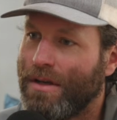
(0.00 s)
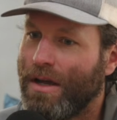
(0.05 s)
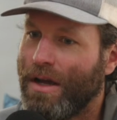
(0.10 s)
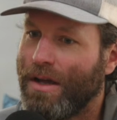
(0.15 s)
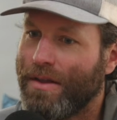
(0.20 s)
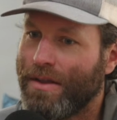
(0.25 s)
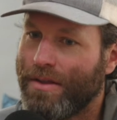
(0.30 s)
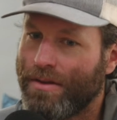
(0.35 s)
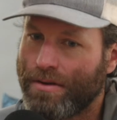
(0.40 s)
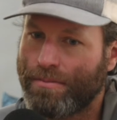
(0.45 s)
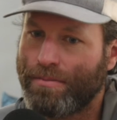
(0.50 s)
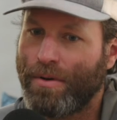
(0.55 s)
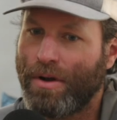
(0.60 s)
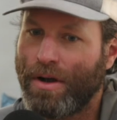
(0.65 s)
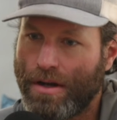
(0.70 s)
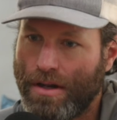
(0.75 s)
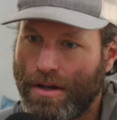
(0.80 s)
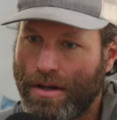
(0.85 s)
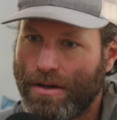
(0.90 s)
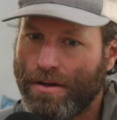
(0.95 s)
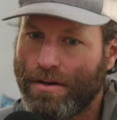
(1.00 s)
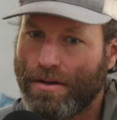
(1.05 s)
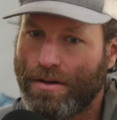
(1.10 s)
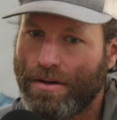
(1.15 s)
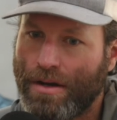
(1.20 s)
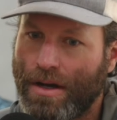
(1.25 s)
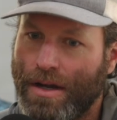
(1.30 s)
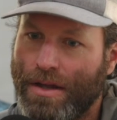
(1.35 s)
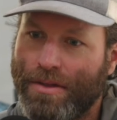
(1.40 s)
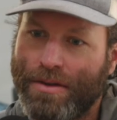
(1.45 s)
And then they're brought
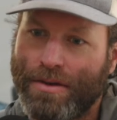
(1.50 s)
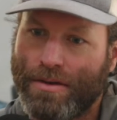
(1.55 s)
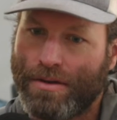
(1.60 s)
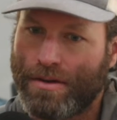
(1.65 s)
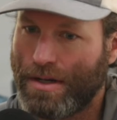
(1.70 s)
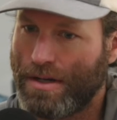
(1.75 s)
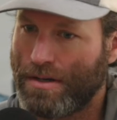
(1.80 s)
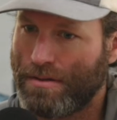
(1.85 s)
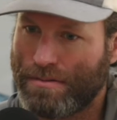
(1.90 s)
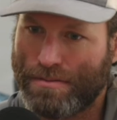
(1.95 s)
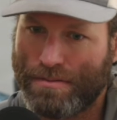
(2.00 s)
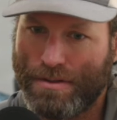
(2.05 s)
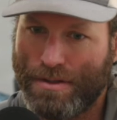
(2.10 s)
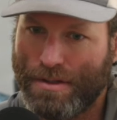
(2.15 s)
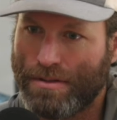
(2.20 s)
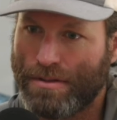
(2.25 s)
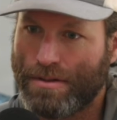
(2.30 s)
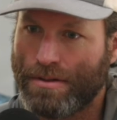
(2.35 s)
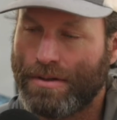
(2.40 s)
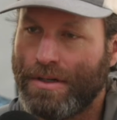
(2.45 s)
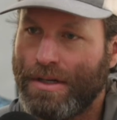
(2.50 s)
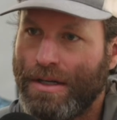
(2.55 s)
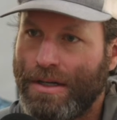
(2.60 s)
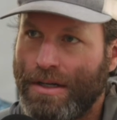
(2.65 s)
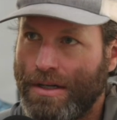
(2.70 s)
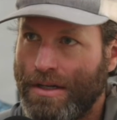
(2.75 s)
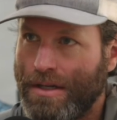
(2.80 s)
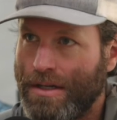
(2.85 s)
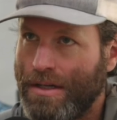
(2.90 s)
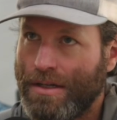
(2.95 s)
here and they're kind of, they're
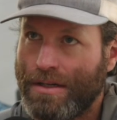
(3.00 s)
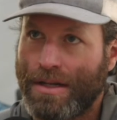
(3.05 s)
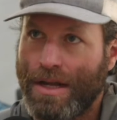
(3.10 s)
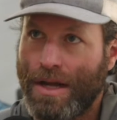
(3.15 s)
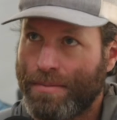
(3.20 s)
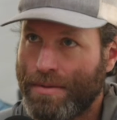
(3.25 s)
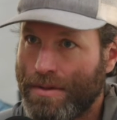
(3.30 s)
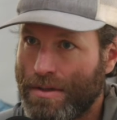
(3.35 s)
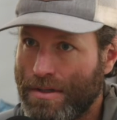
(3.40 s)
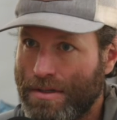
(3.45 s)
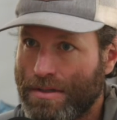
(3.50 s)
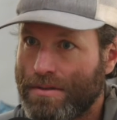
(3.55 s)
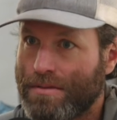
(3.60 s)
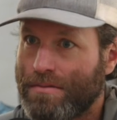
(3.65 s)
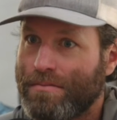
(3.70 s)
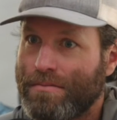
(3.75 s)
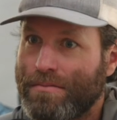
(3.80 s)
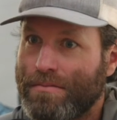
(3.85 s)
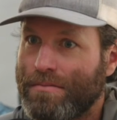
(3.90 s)
kept in these